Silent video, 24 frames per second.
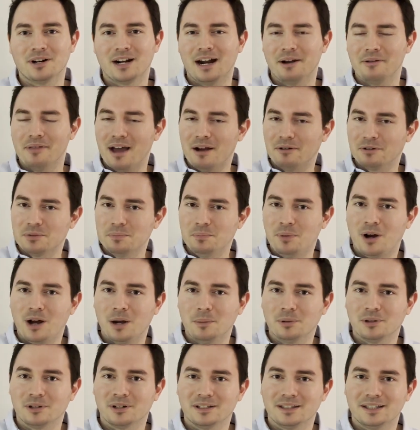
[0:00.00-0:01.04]
how that was
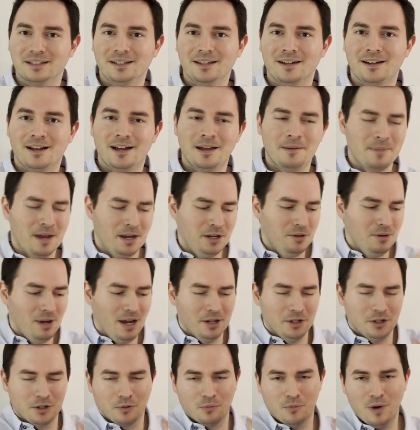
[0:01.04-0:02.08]
popular at the time, and you
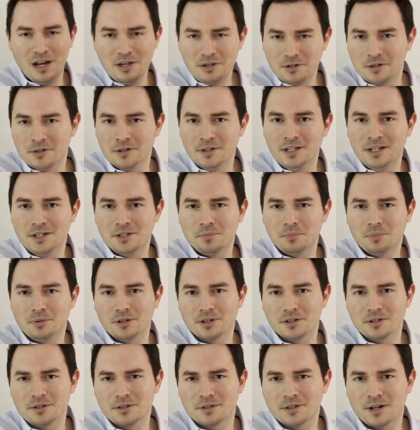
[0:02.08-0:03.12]
had your Western
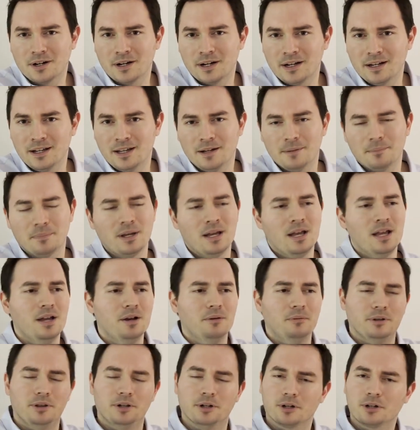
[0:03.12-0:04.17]
esports starting up
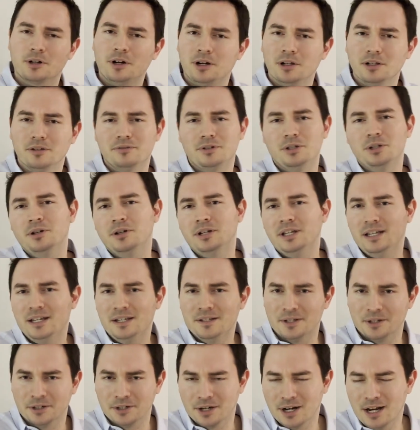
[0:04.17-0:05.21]
with your Call of Duties
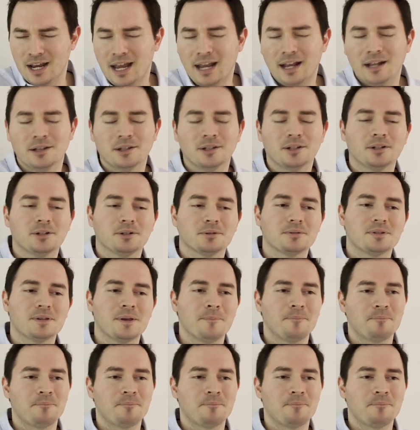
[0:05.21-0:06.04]
and your Halos,